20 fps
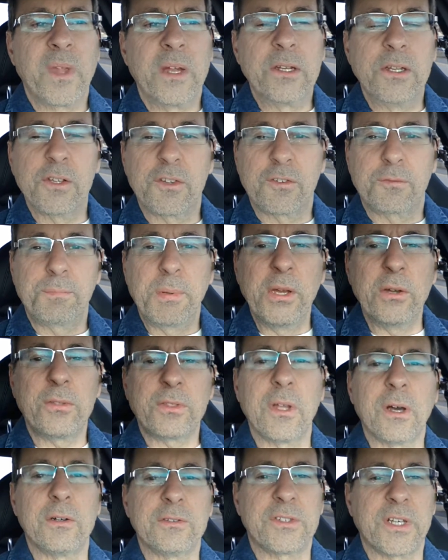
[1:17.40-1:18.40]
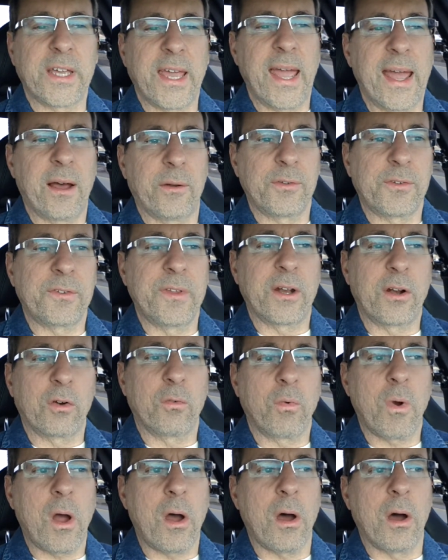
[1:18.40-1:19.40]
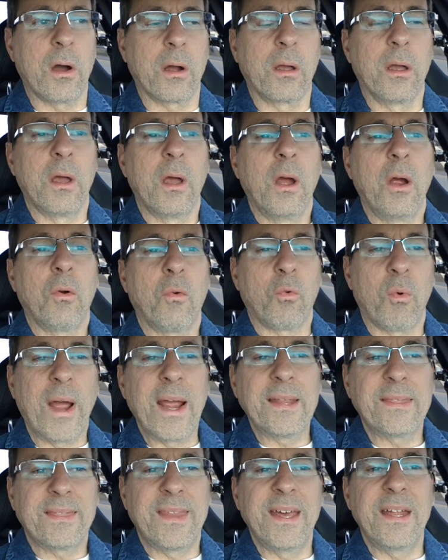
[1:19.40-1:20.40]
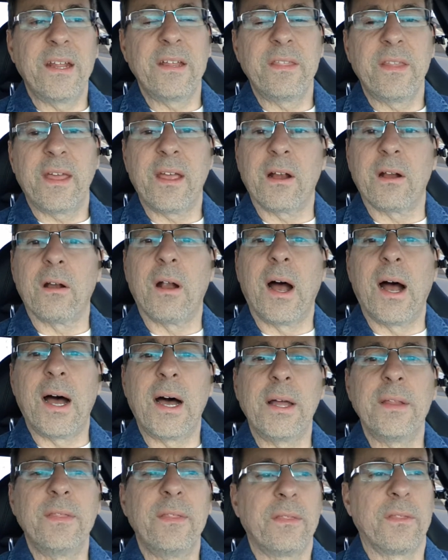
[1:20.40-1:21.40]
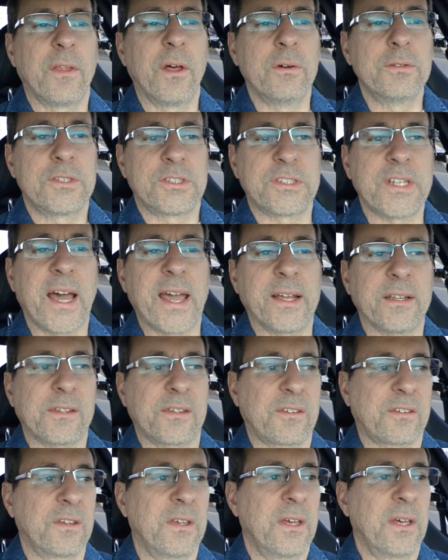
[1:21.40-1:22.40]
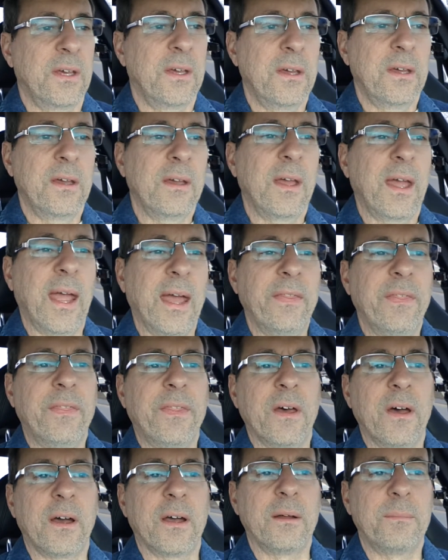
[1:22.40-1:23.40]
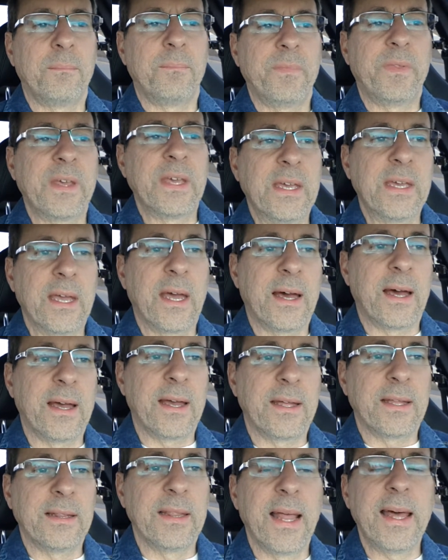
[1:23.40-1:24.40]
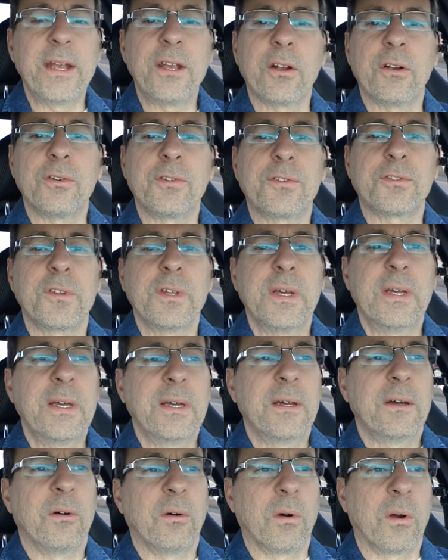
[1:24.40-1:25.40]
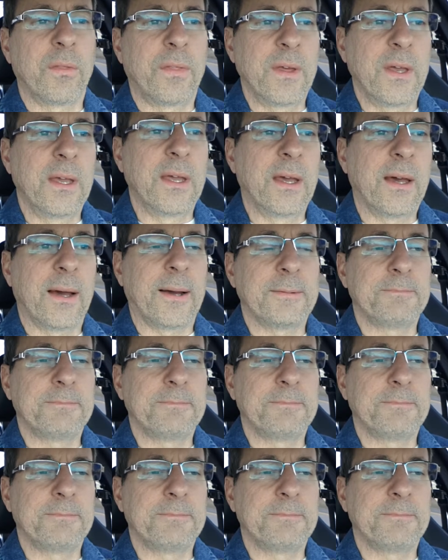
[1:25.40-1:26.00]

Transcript: dispute those accounts that are wrong right then and there on those sites. And the lenders or the